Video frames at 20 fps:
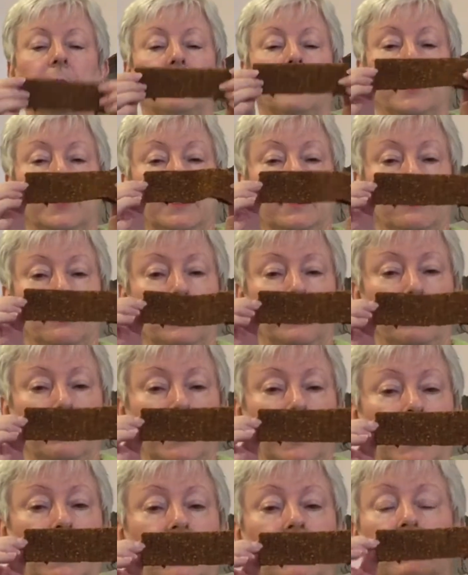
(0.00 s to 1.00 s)
but it would
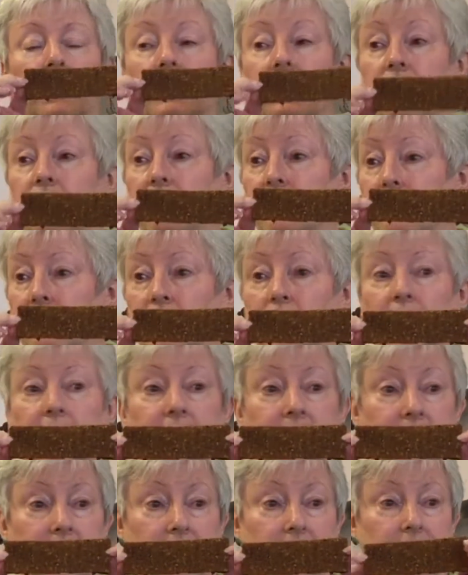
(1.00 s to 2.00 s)
be the
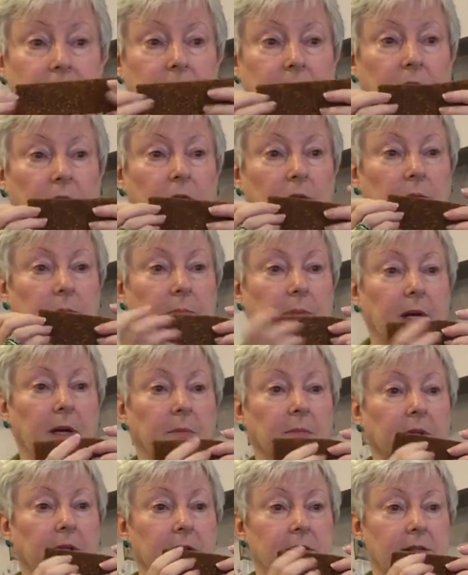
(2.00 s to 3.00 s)
front, your
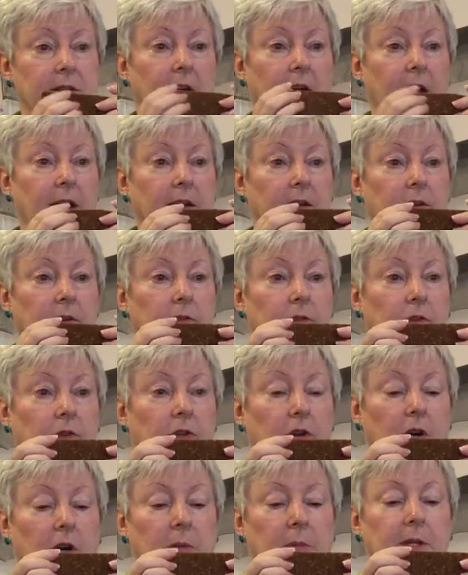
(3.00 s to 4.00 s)
public side of your
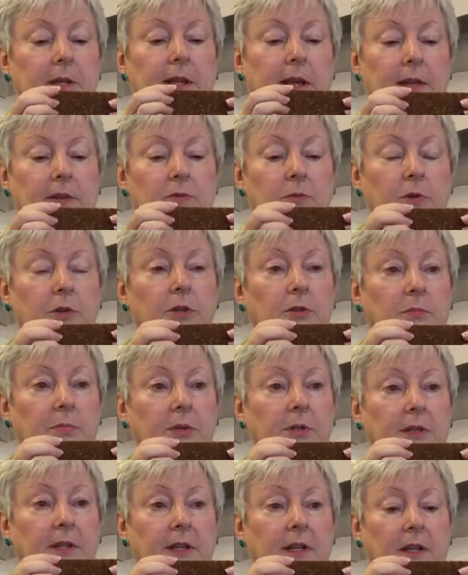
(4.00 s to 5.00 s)
garment. That's where you
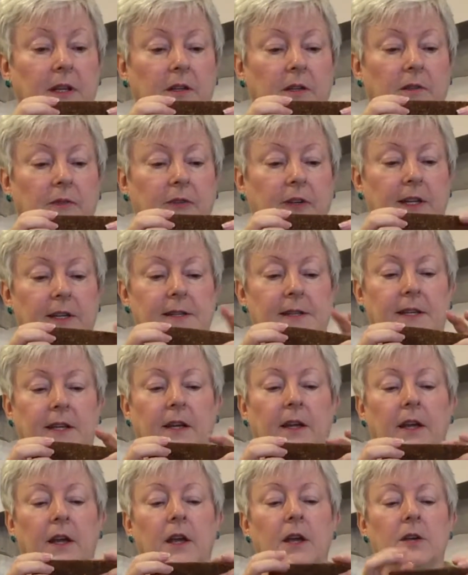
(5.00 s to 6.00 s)
put the interfacing.
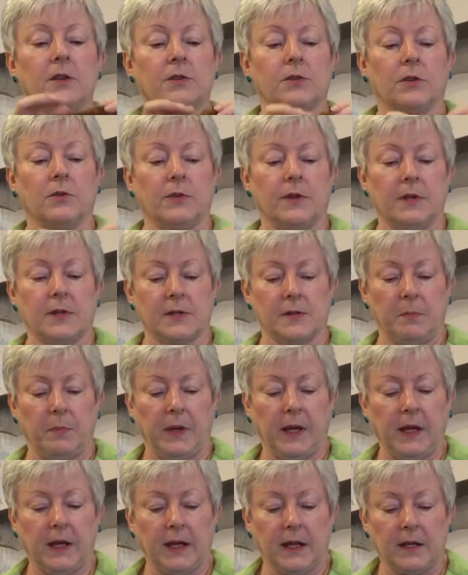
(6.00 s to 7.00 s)
So this
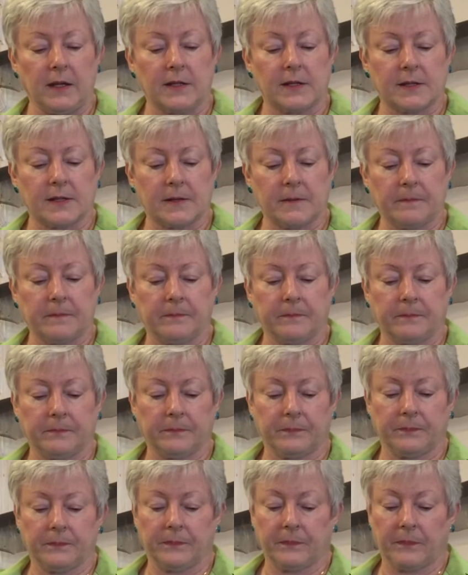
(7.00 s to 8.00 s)
piece,
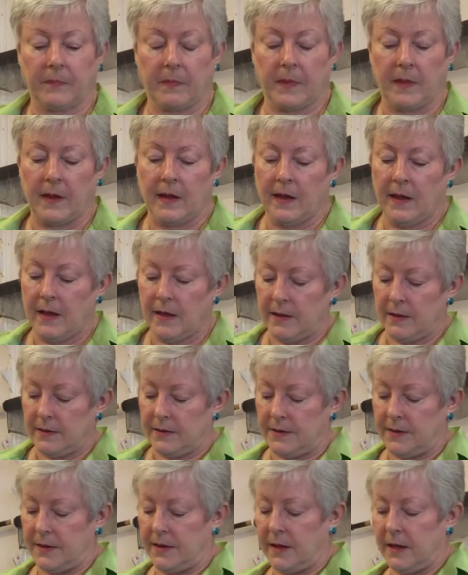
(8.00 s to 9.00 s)

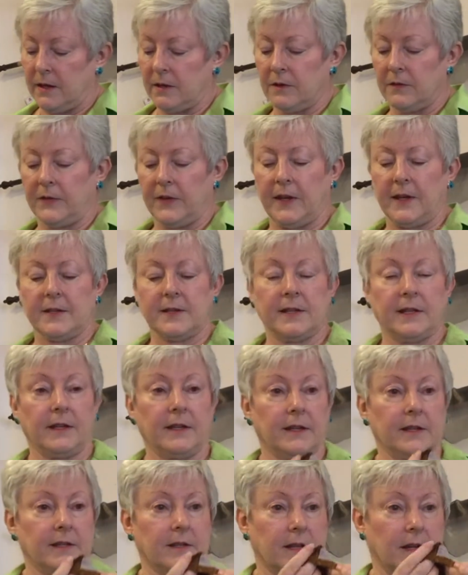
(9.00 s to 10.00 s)
the interfacing
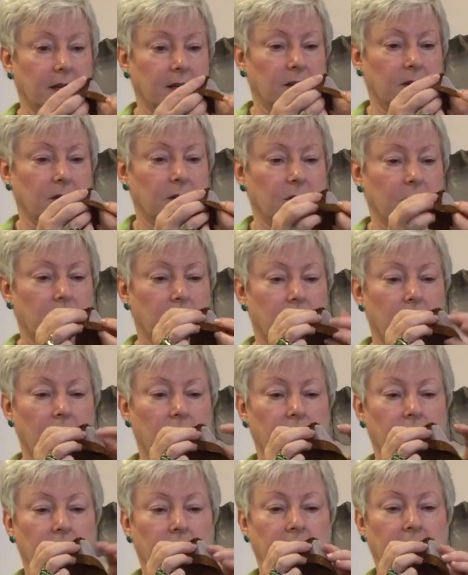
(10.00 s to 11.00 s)
does not go
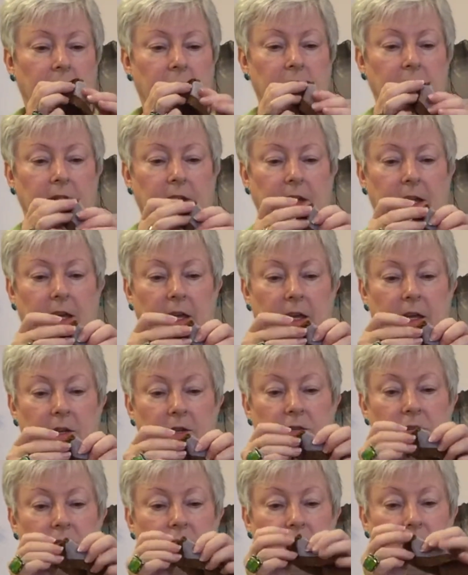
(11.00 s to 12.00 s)
all the way to the
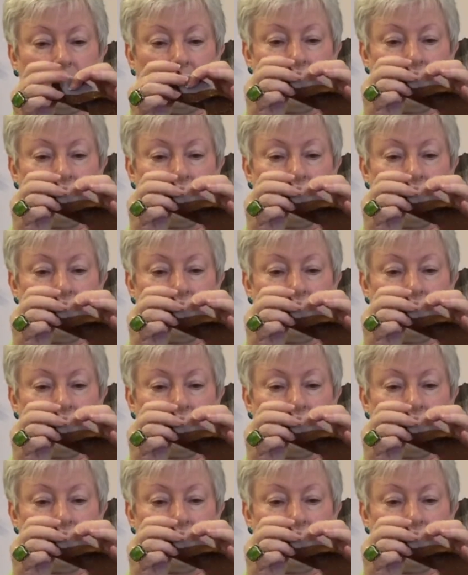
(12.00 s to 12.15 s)
edge